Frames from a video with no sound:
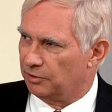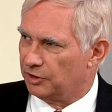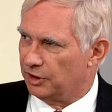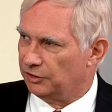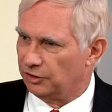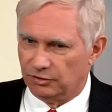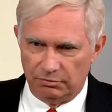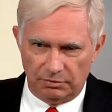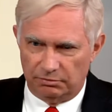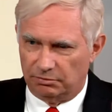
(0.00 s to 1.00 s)
with Jesus,
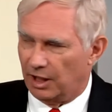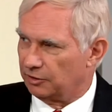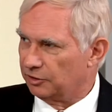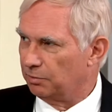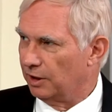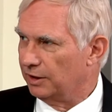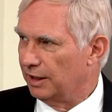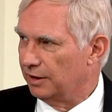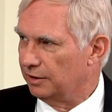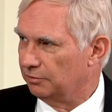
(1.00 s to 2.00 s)
I'll just blend
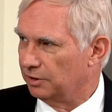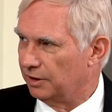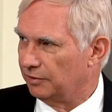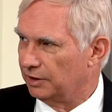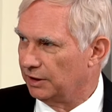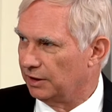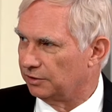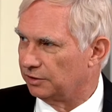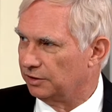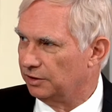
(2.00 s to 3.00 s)
that in with everything
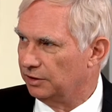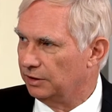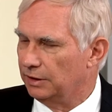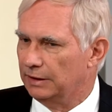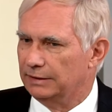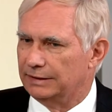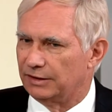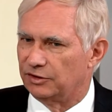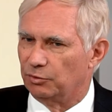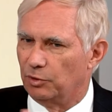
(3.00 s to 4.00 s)
else.
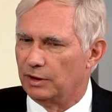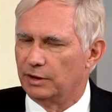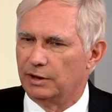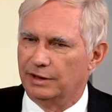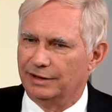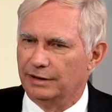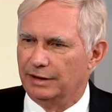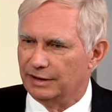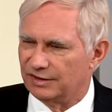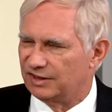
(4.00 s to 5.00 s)
That's the one thing,
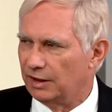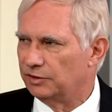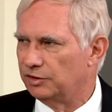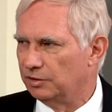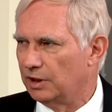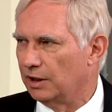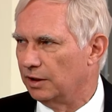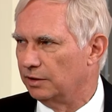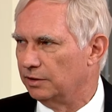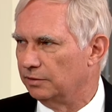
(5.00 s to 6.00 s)
in a sense, you
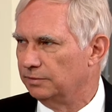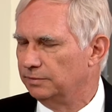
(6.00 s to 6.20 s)
cannot do.